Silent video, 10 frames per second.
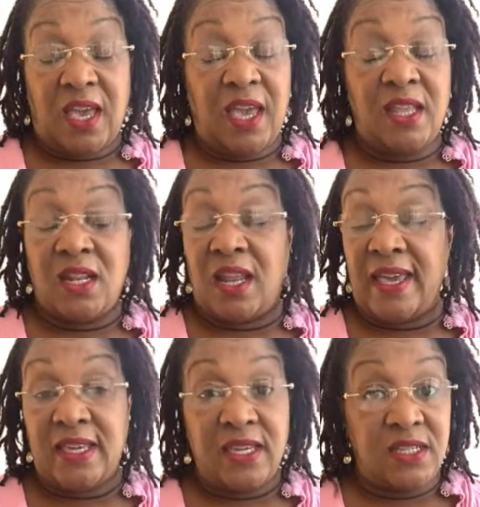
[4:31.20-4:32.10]
And
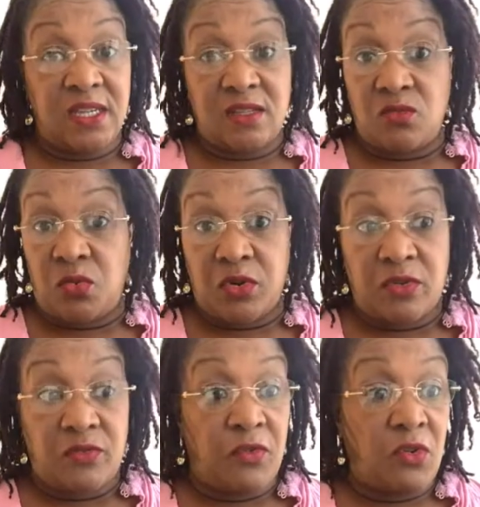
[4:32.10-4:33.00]
like it didn't
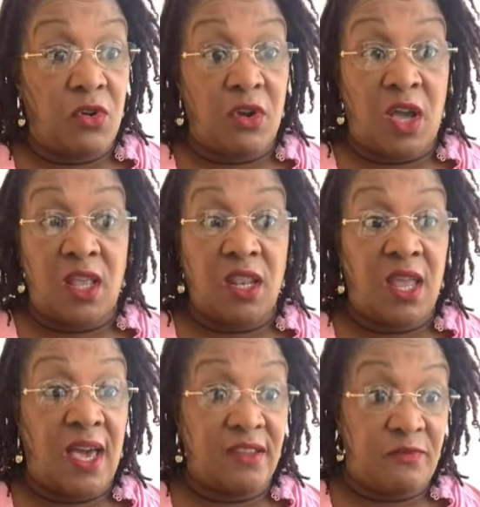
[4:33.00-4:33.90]
work for a
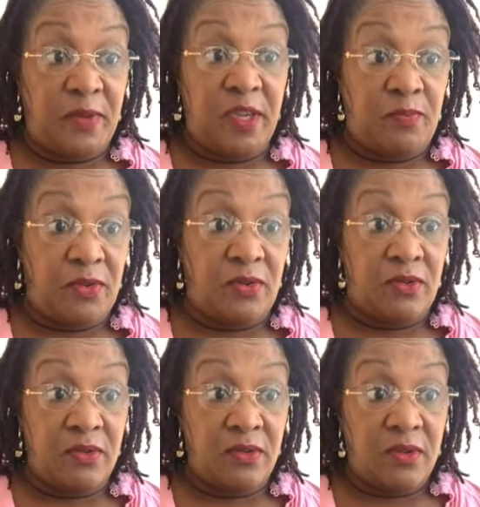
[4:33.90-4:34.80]
lot of
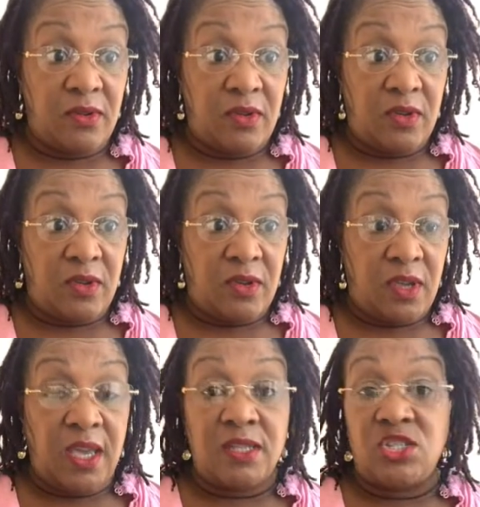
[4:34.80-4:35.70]
people,
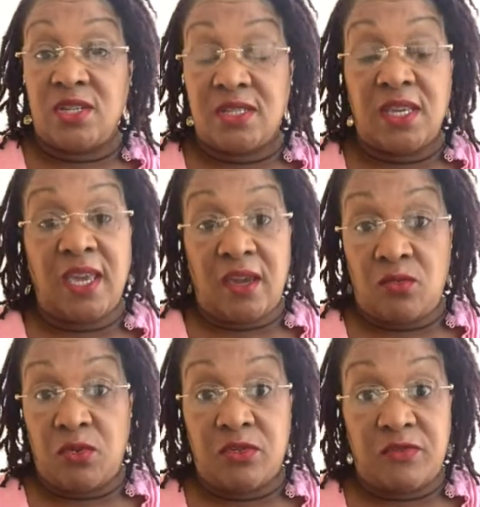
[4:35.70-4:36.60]
it just
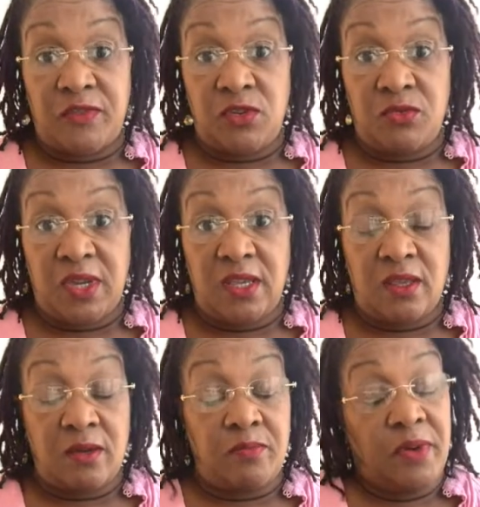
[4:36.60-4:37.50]
can't work for you
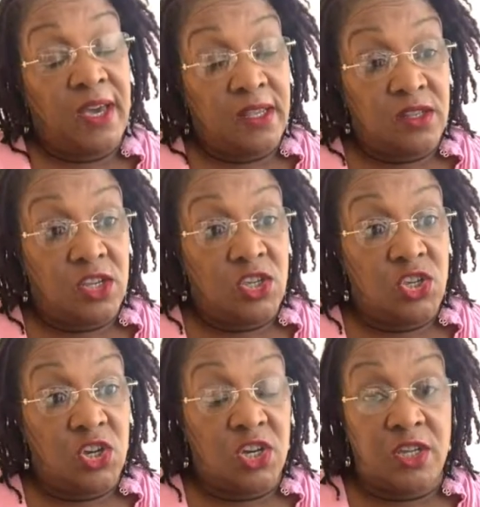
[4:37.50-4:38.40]
either. But
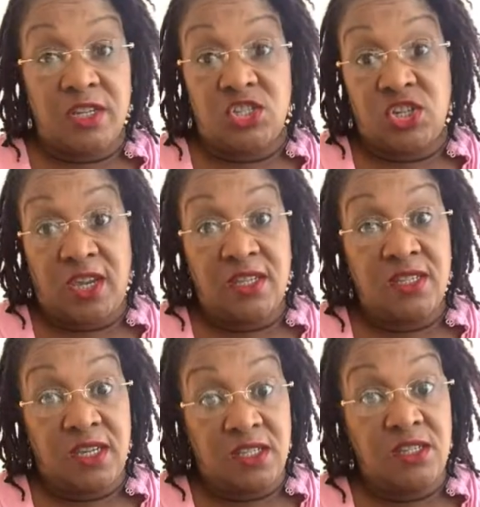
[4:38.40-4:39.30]
you're going to change
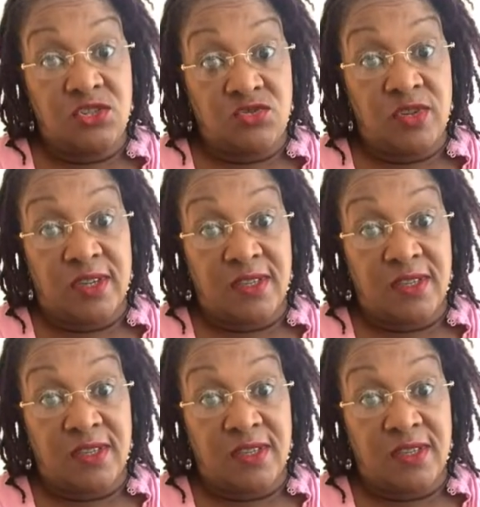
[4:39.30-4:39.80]
the industry.